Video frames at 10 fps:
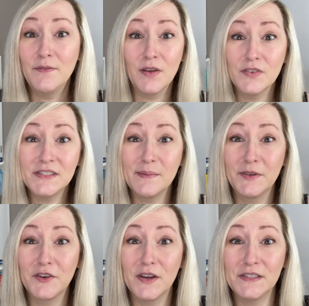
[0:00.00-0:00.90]
you ever stumbled
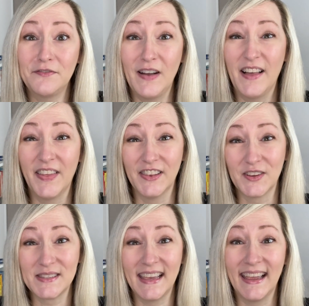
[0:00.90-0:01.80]
across a file that
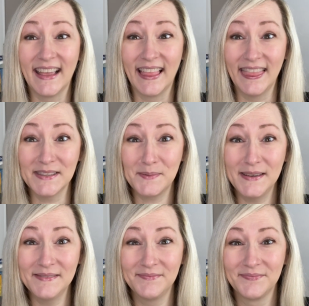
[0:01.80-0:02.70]
looks like this
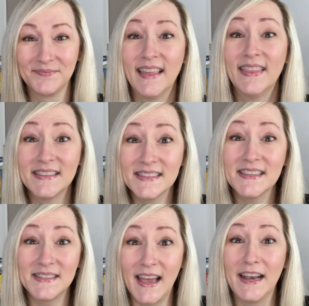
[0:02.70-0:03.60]
one? This is a
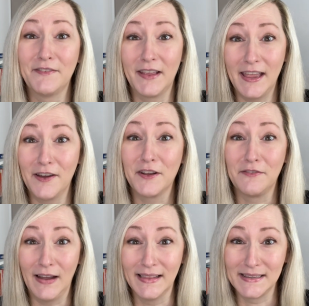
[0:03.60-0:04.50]
sign of a chaotic
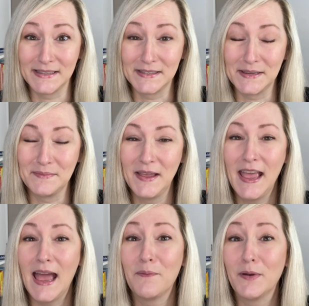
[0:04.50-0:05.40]
filing system,
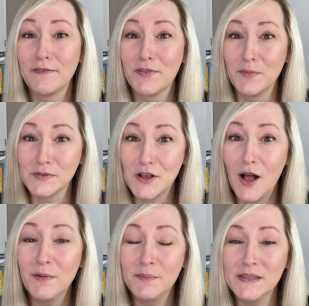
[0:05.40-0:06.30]
and one of the most
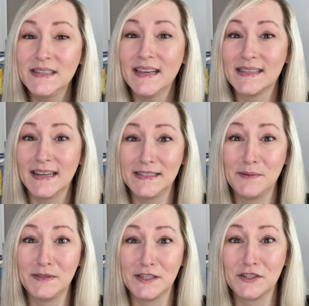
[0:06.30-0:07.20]
common mistakes that I see
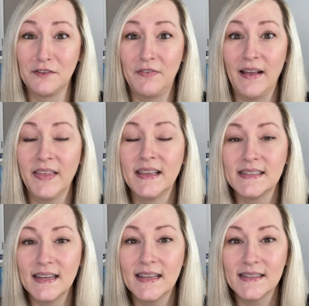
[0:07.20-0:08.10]
with digital filing is
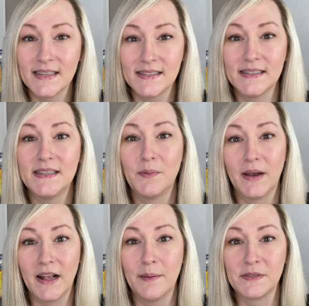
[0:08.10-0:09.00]
inconsistency when
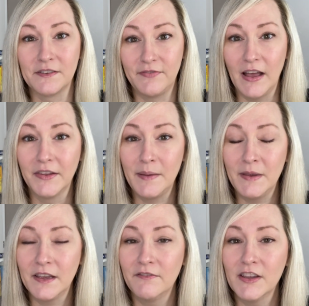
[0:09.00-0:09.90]
it comes to file naming
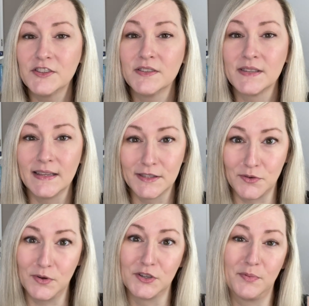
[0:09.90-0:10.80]
conventions and
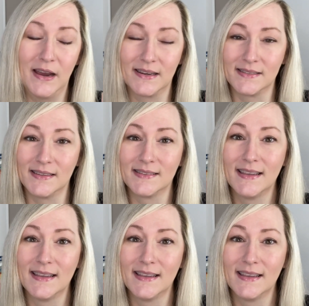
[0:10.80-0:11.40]
storage practices.